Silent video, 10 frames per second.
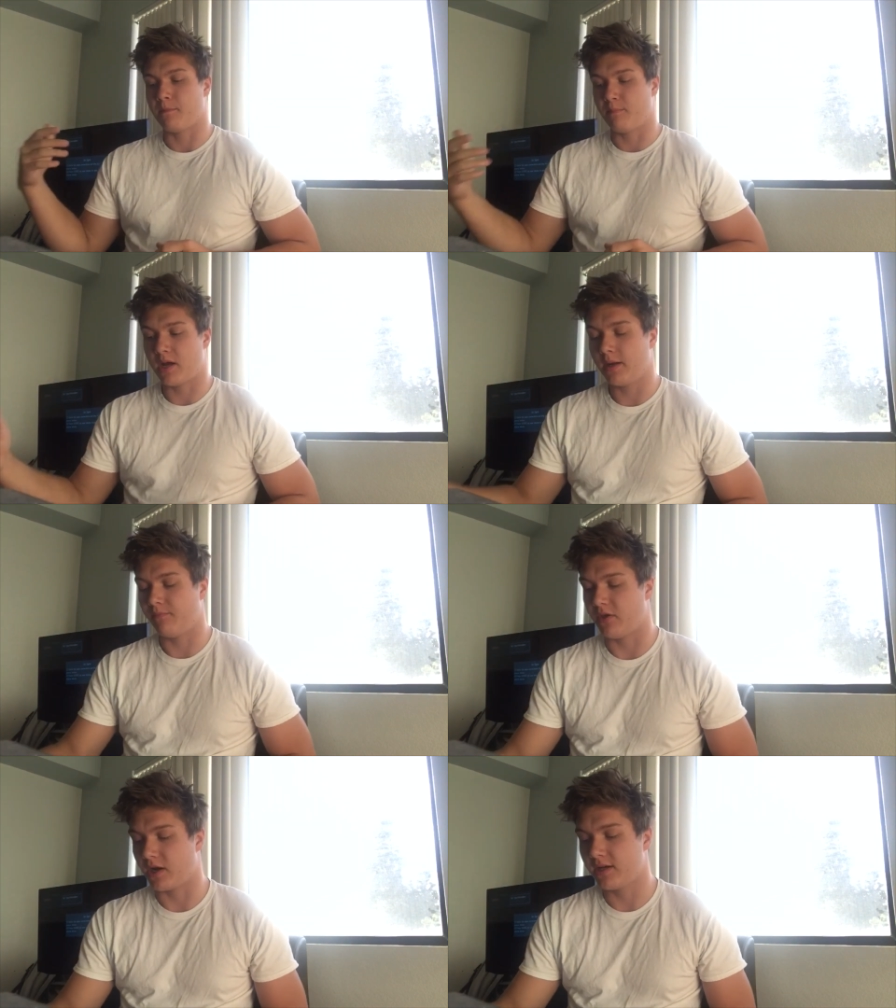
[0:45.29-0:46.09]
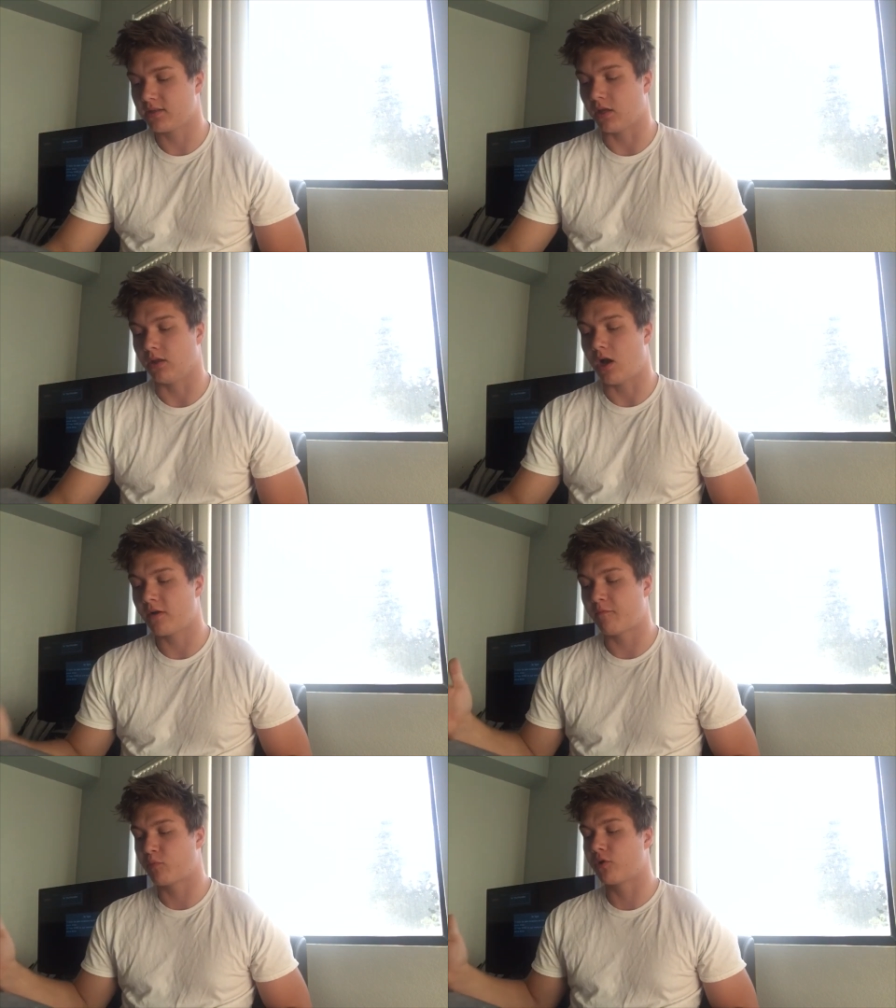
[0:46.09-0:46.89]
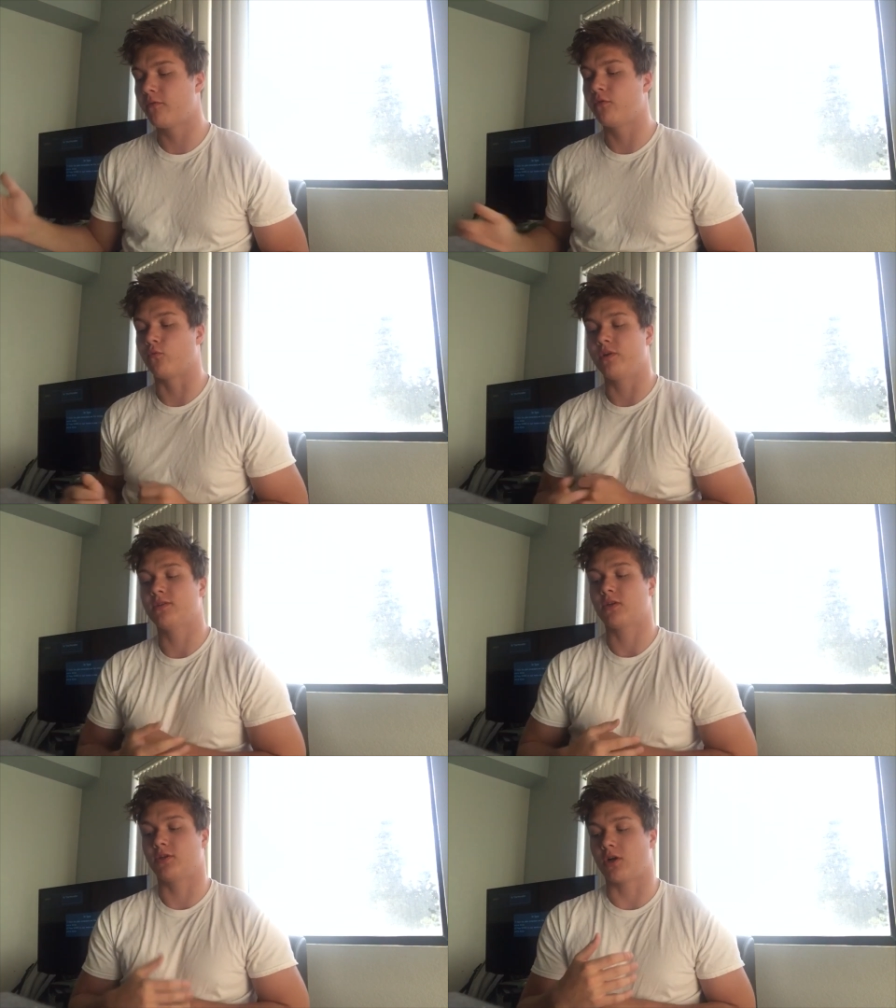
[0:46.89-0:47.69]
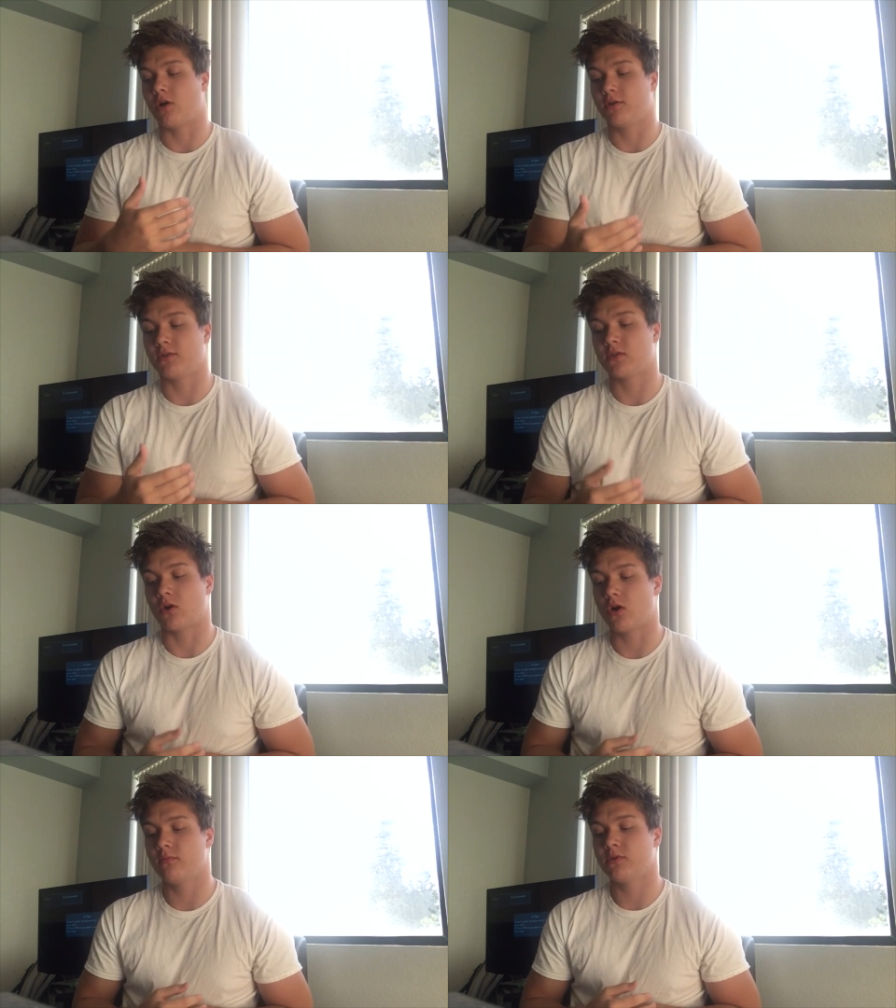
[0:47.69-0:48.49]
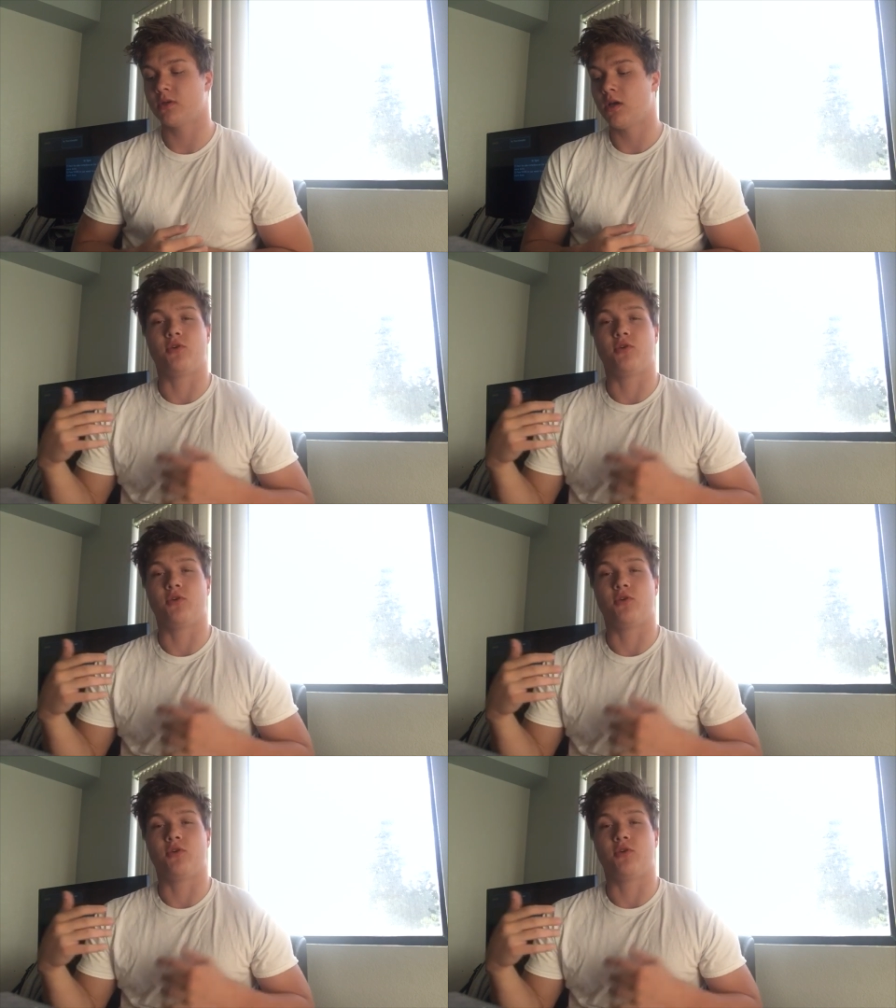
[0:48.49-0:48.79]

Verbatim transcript: But there is a lot of proven research on SARMs.